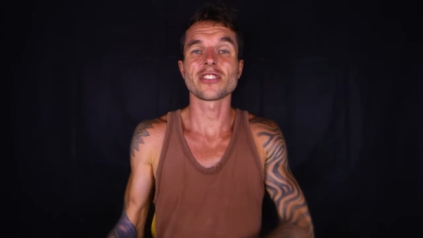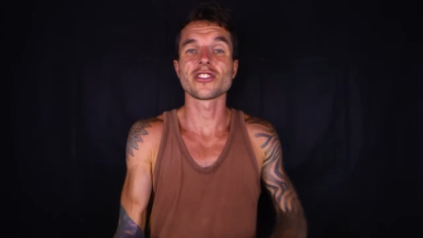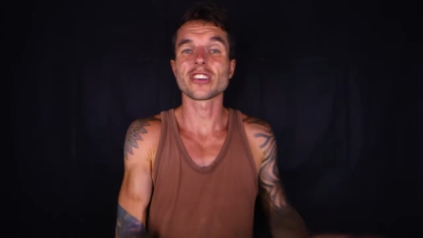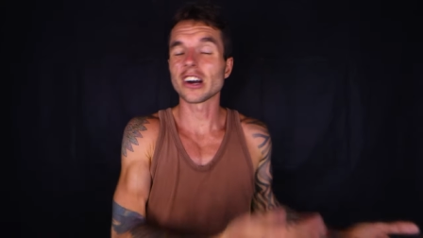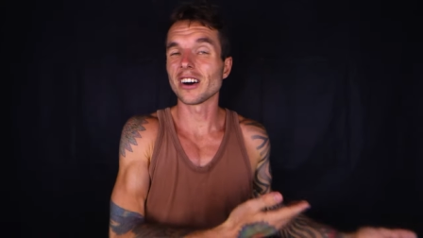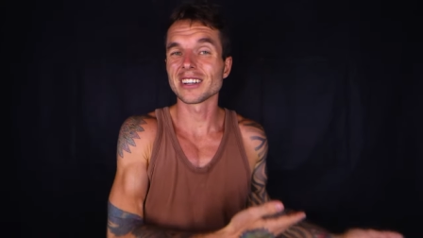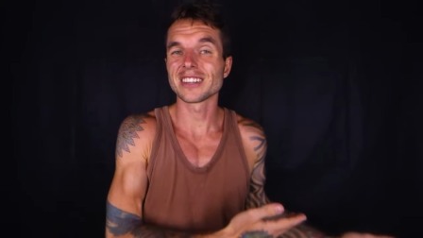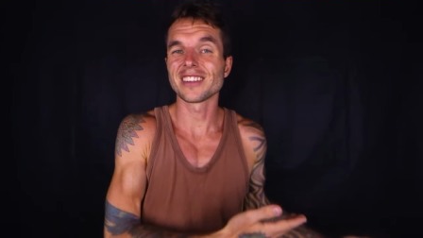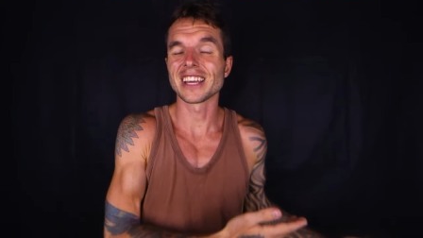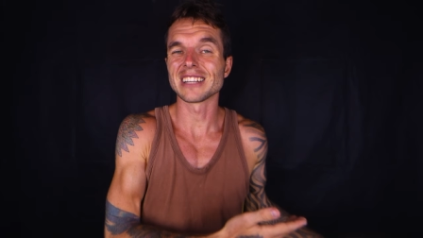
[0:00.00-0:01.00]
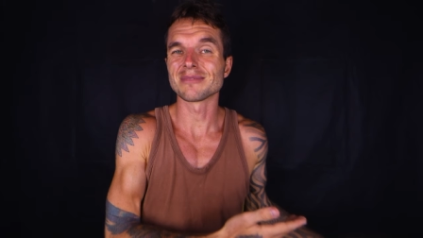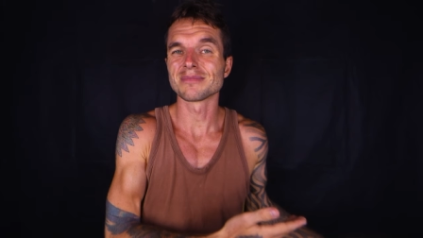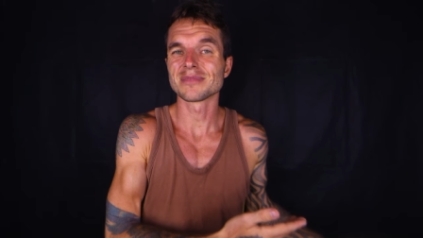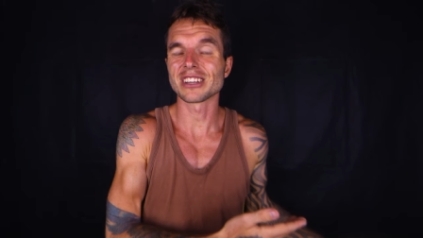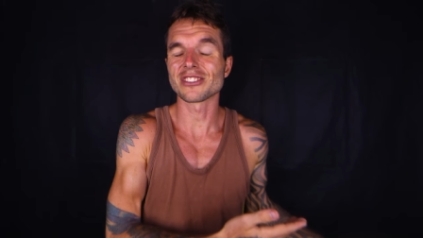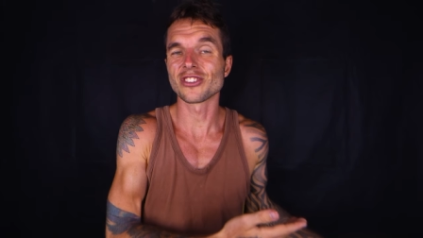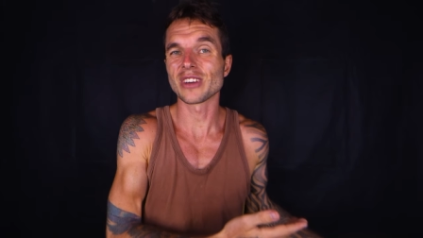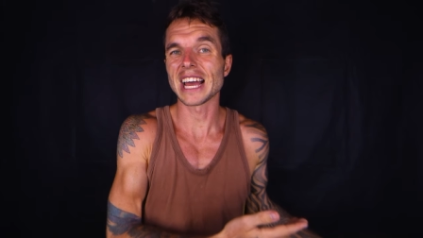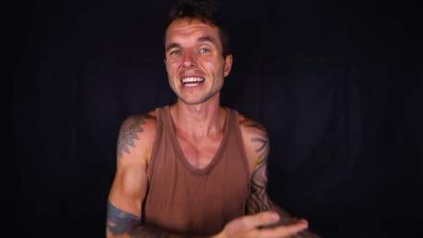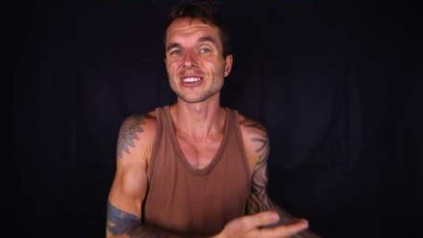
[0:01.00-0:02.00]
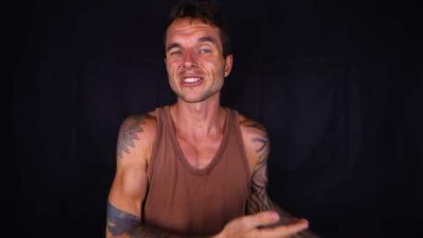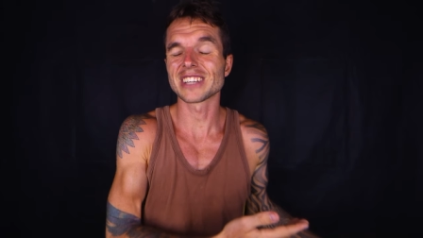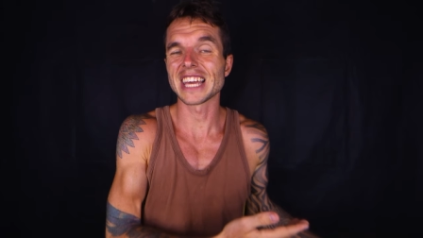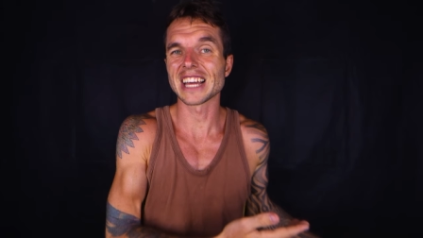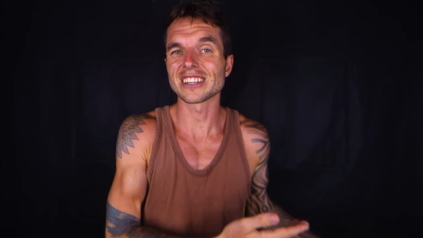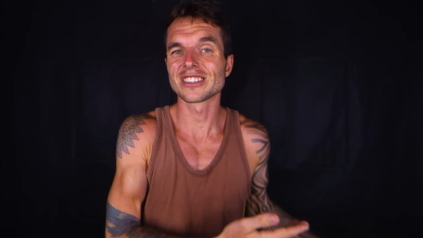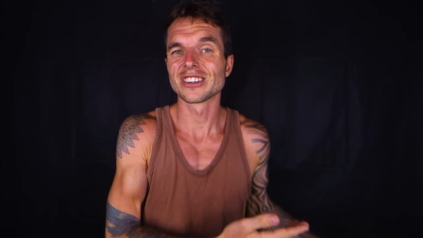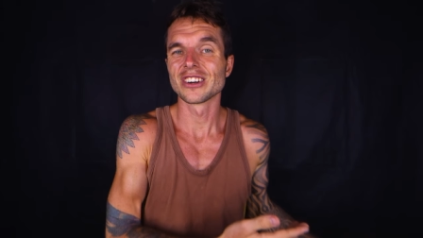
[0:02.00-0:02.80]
as carnitine that you cannot get